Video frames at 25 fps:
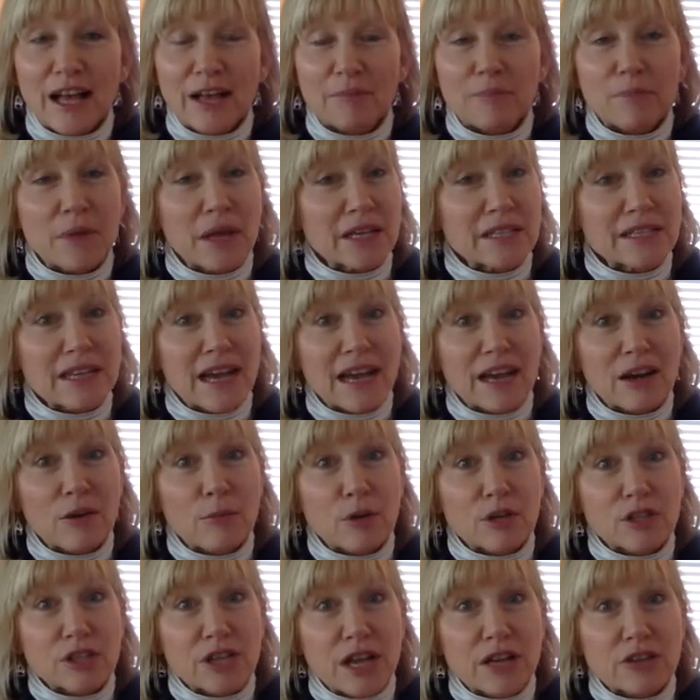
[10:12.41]
me at
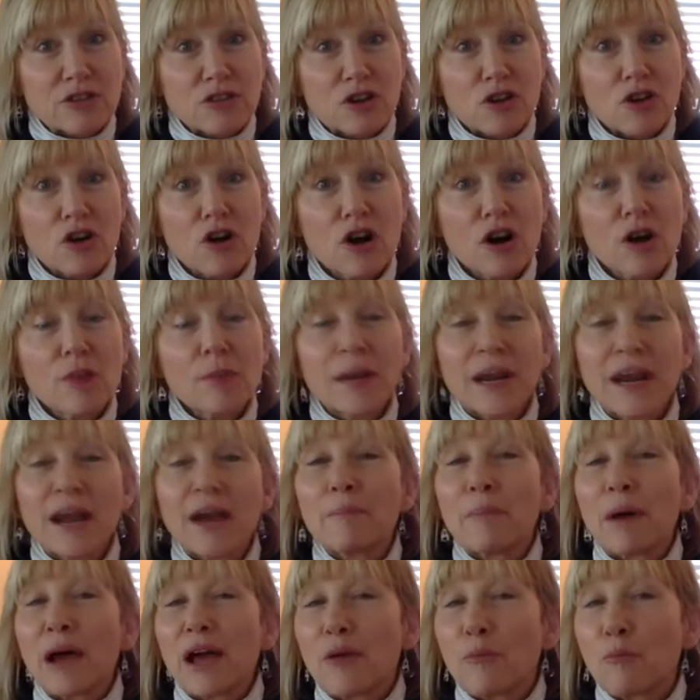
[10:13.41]
dianamarchand.com and
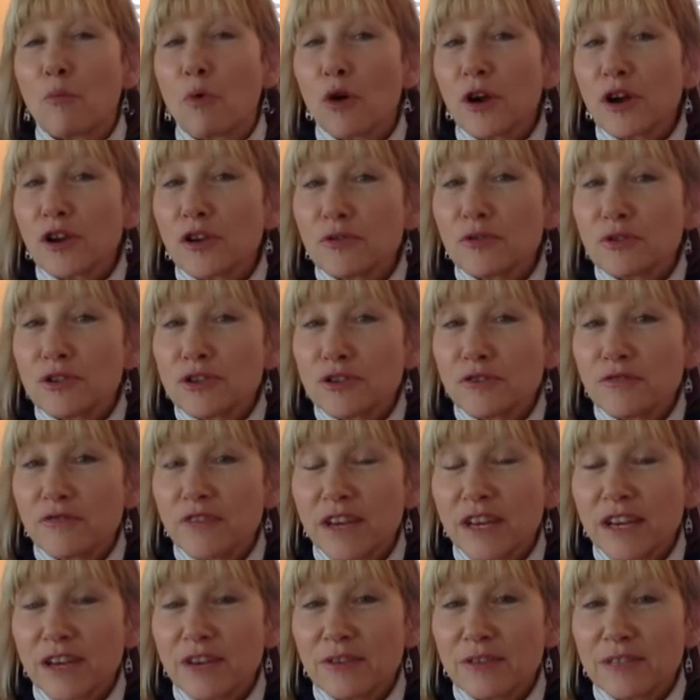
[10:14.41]
at my more YouTube
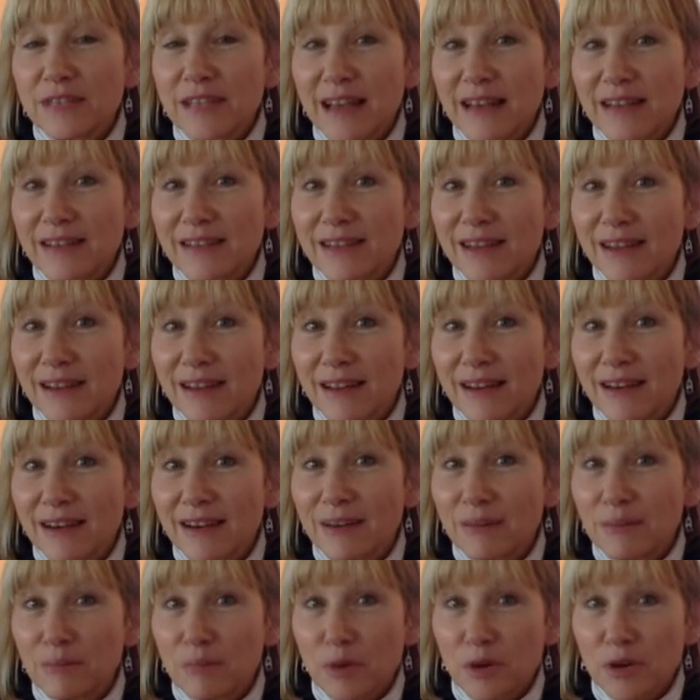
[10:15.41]
videos at
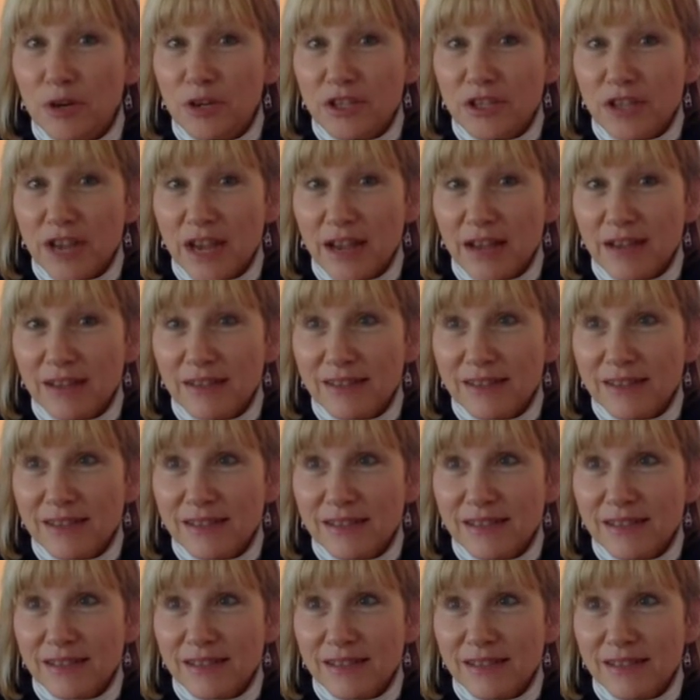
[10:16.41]
Diana
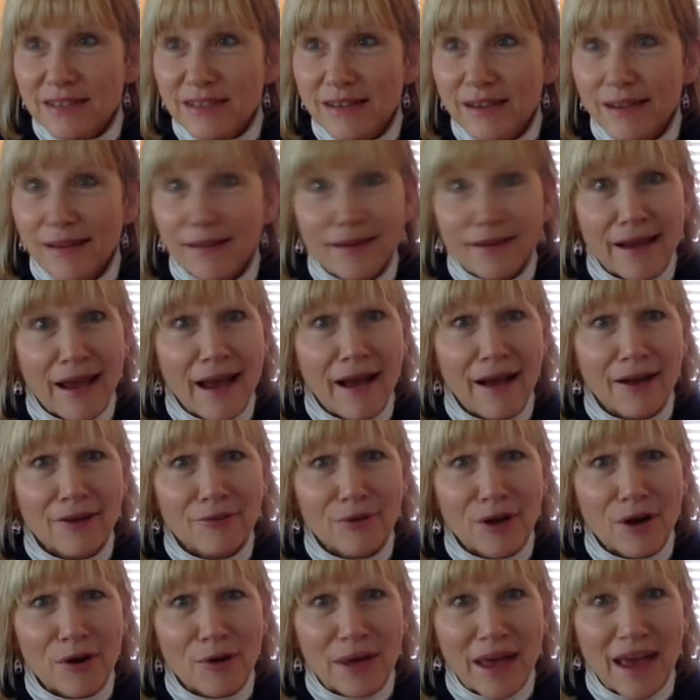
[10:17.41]
Marchand. And
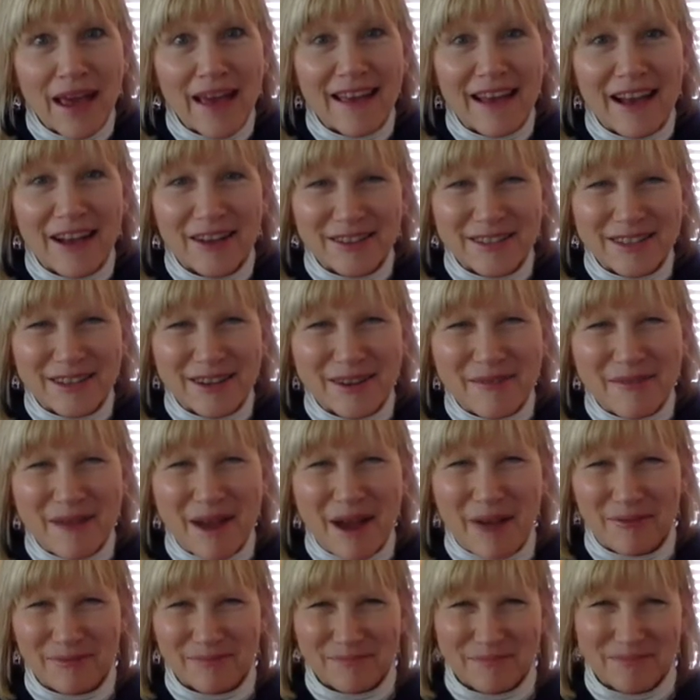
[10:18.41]
yeah, okay, I'll see you
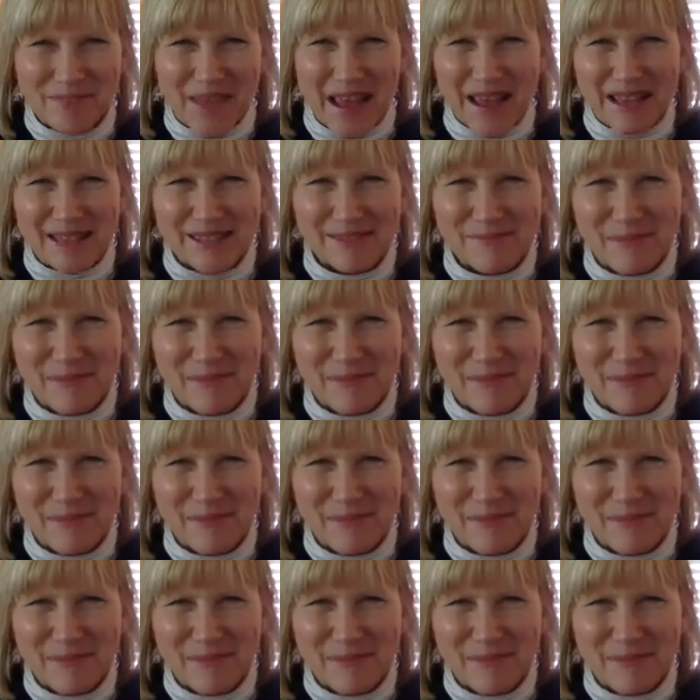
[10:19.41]
around. Thanks,